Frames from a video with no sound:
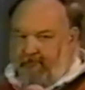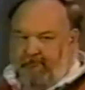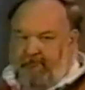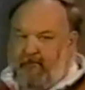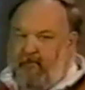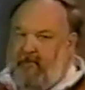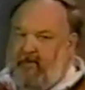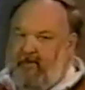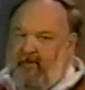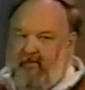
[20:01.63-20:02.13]

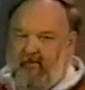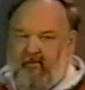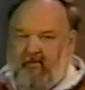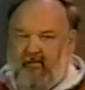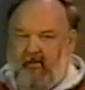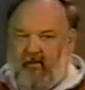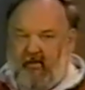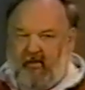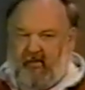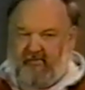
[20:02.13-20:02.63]
boy,
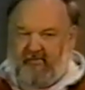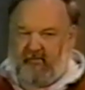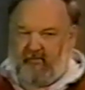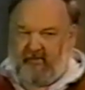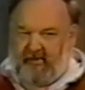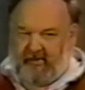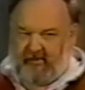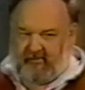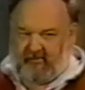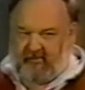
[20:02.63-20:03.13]
all of the
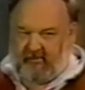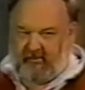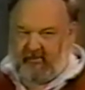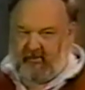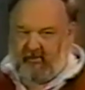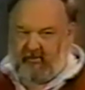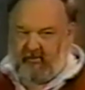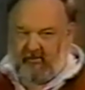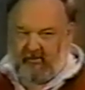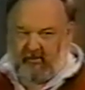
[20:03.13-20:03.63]
wing is going to
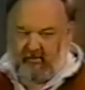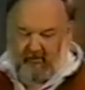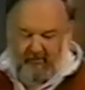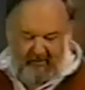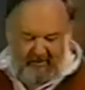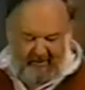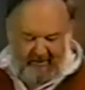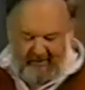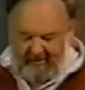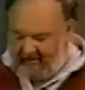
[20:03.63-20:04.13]
go and go
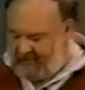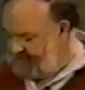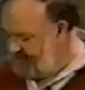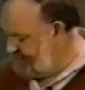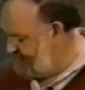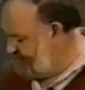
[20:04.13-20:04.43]
right now.